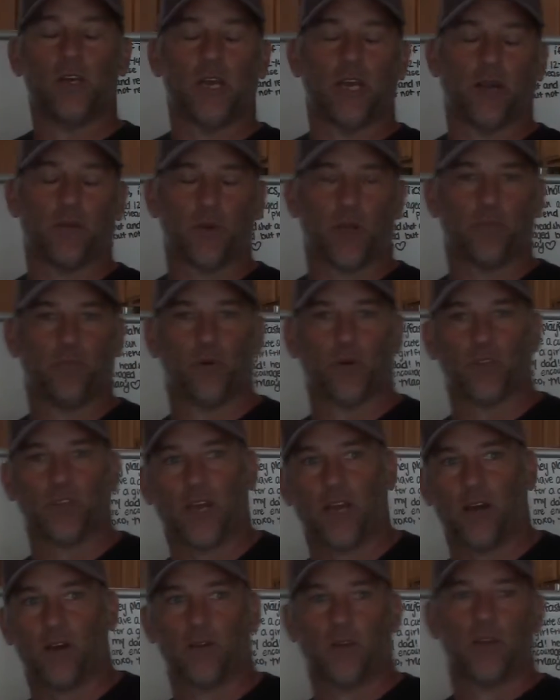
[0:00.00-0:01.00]
And I'm going to put
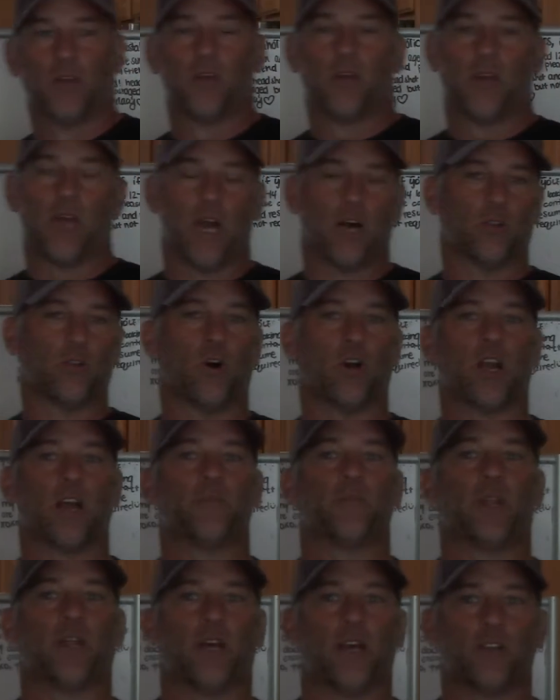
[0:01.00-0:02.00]
down how long
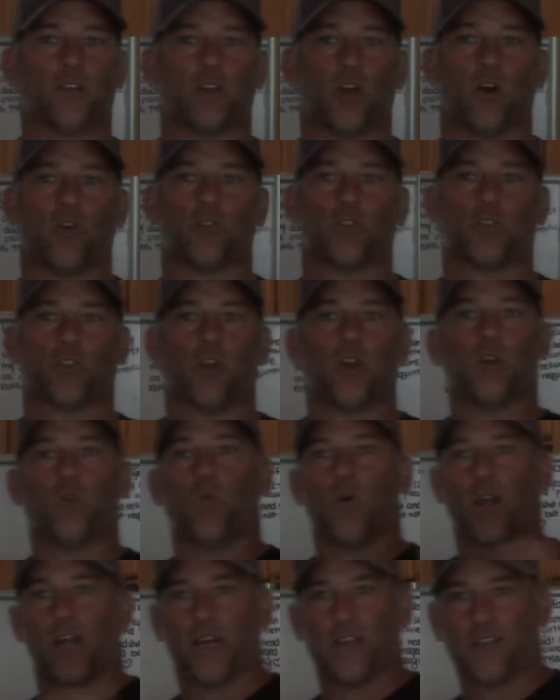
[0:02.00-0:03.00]
I've been a head coach,
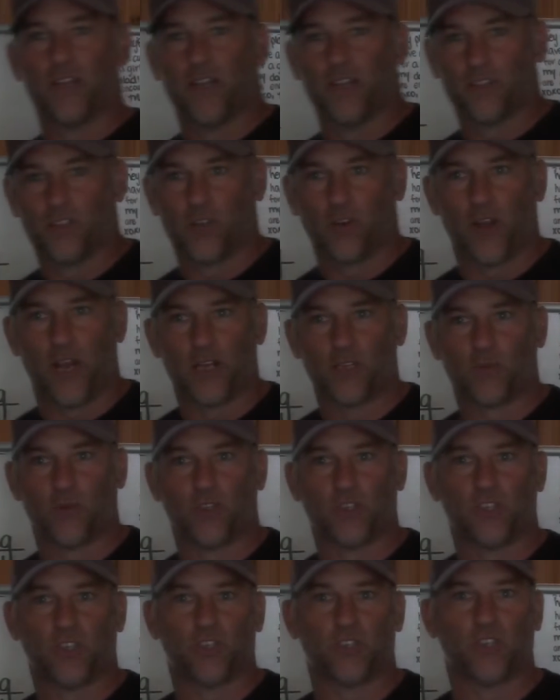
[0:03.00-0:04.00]
what I did as a
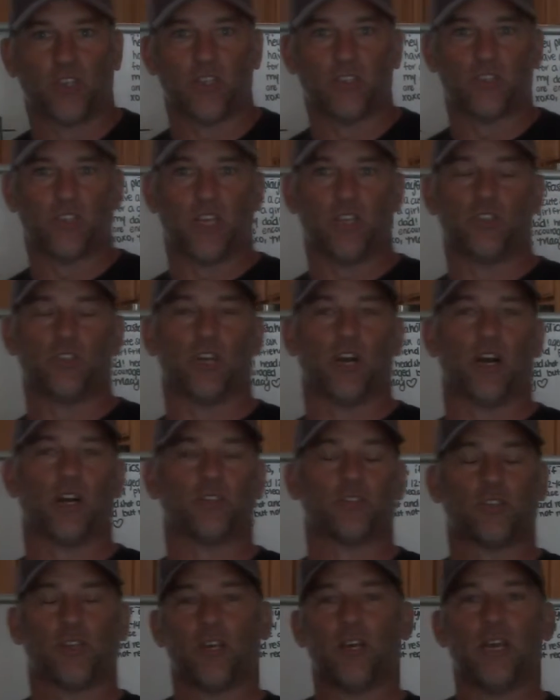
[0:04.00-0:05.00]
graduate assistant at St.
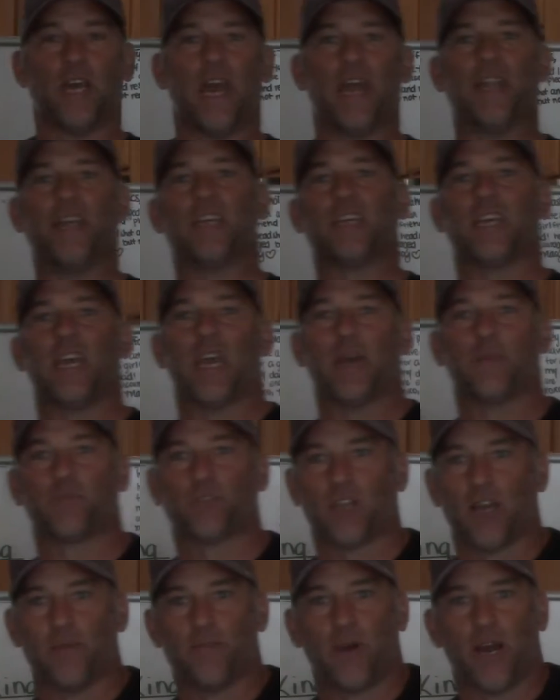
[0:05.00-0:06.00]
John's, any
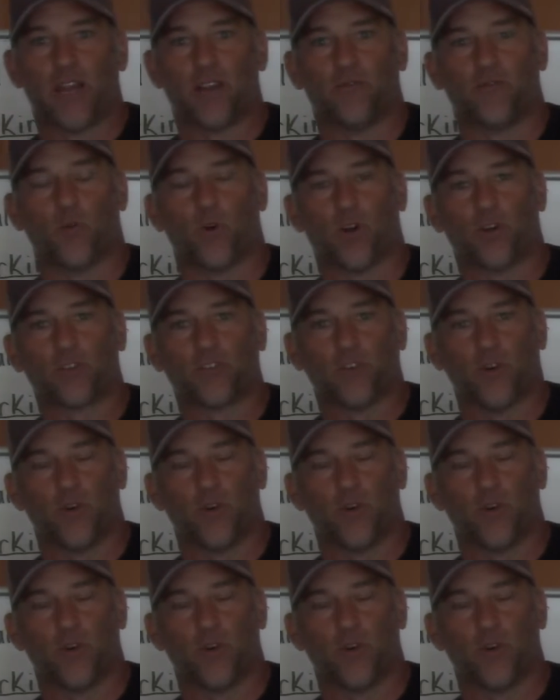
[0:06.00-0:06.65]
camps I might have worked,